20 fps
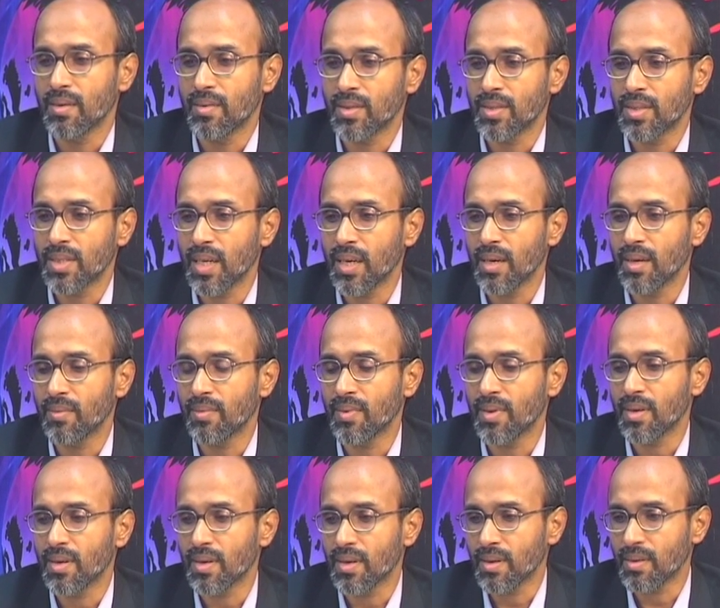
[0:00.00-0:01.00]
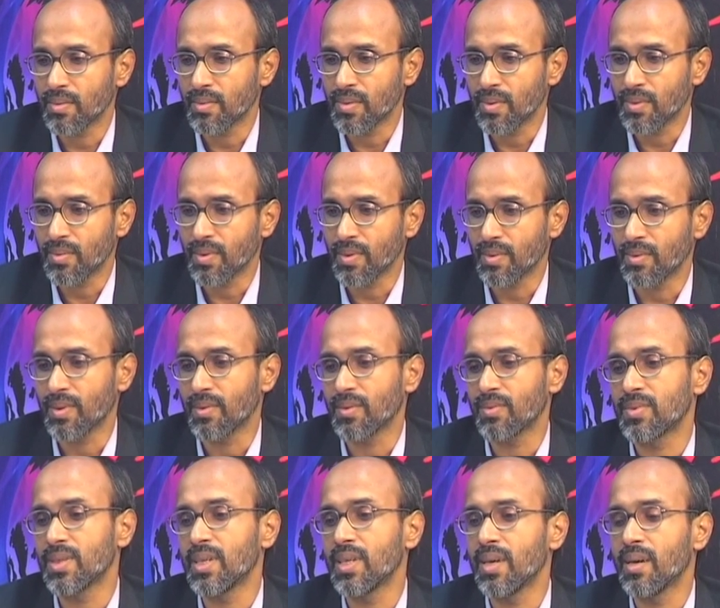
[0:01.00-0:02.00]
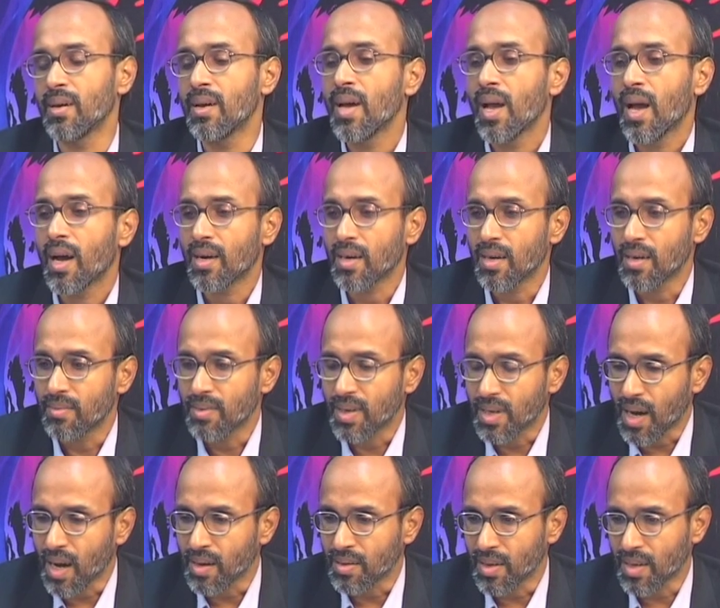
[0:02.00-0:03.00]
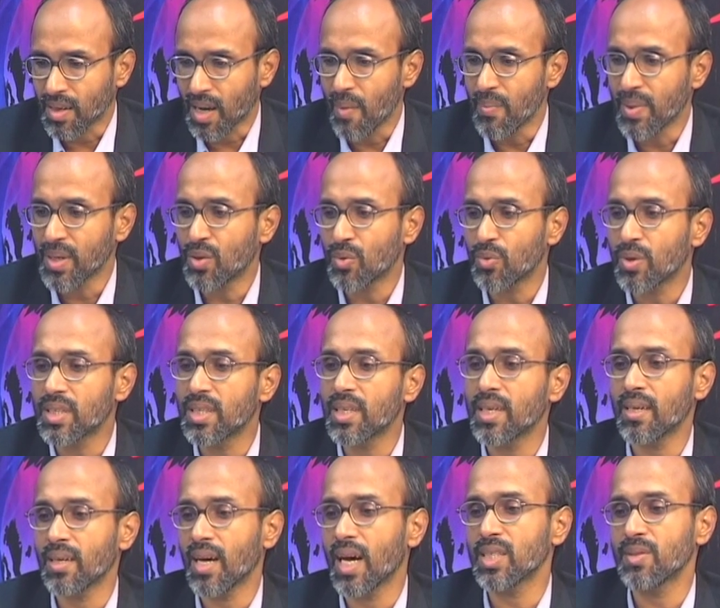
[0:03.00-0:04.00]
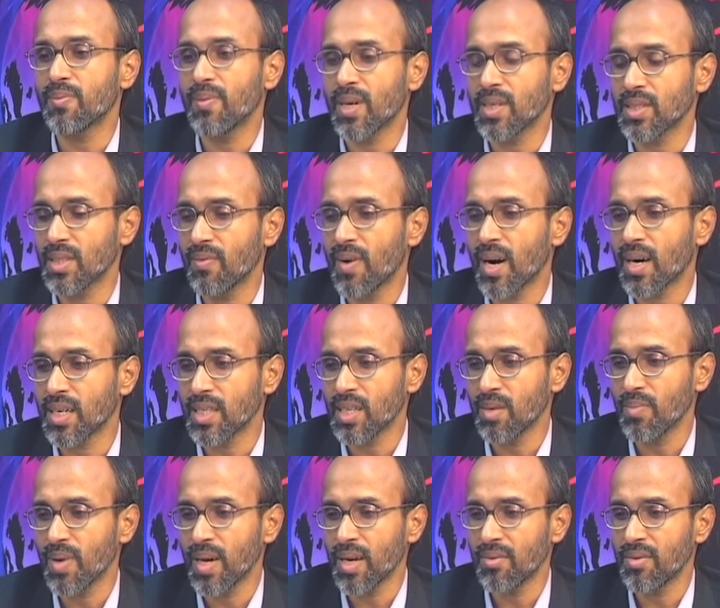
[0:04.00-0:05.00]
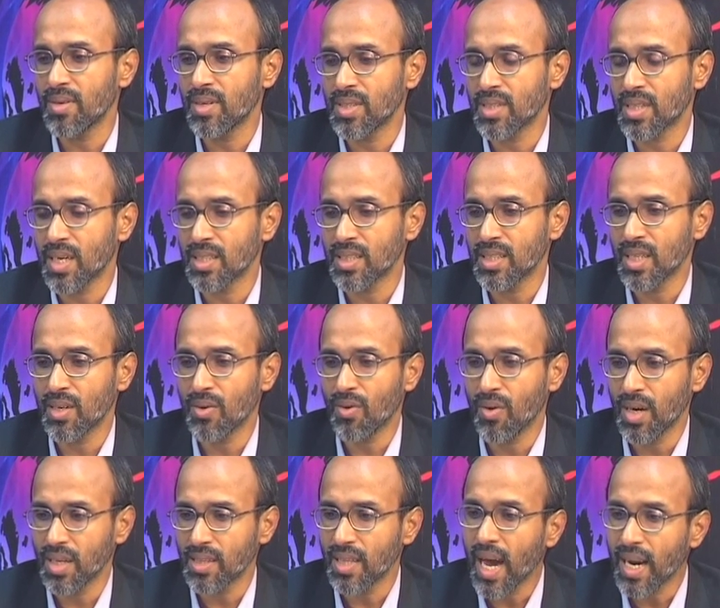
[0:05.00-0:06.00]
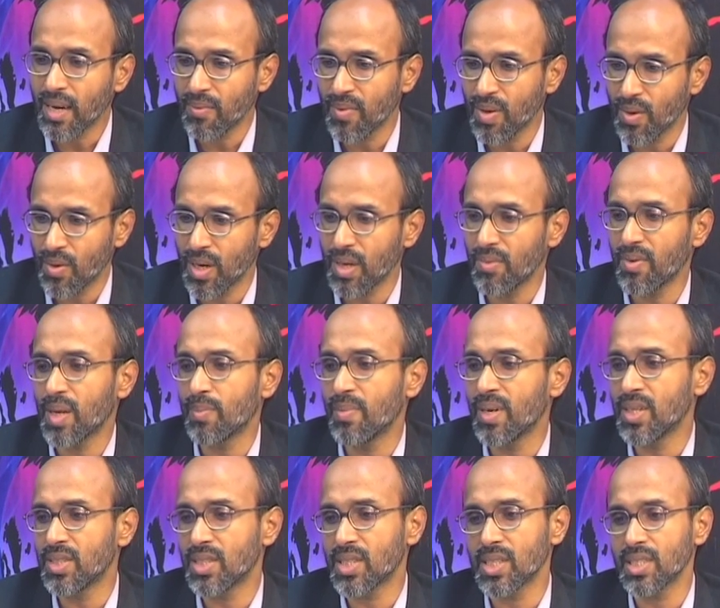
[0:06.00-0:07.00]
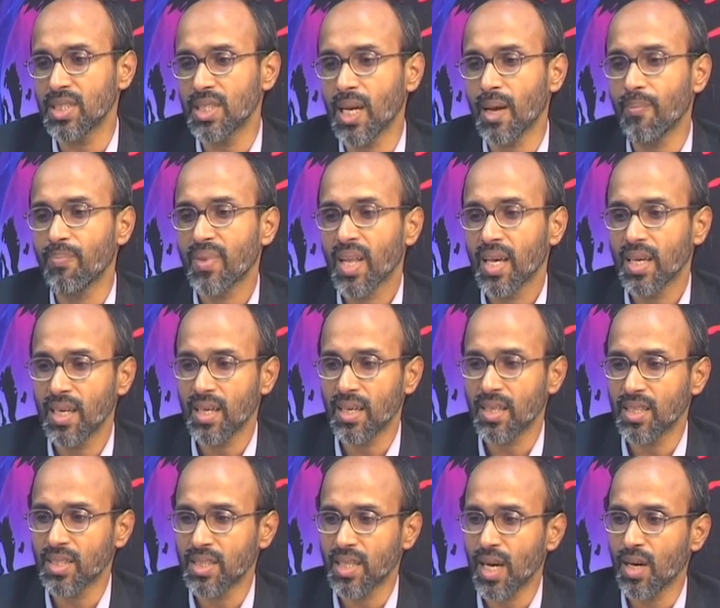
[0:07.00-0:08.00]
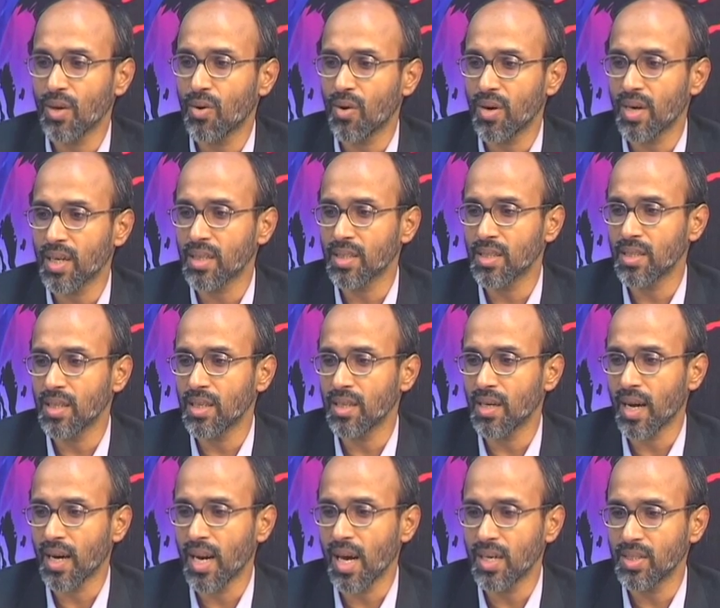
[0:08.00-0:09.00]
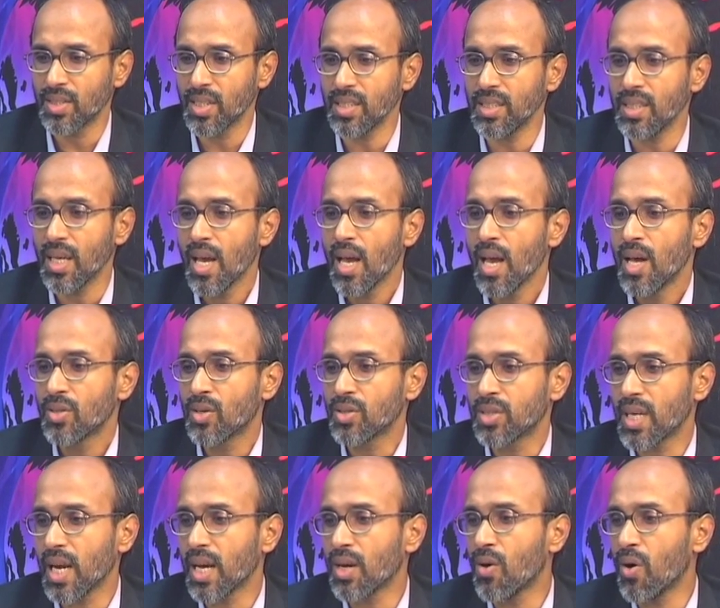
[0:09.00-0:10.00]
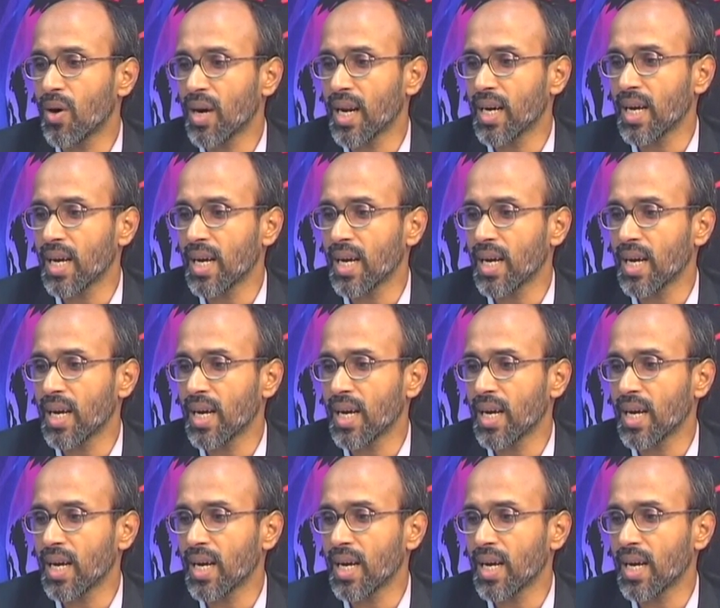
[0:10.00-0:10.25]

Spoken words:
say the coming together as far as the watershed management is concerned. Only that way only we will be discussing here the stakeholder analysis. So, stakeholder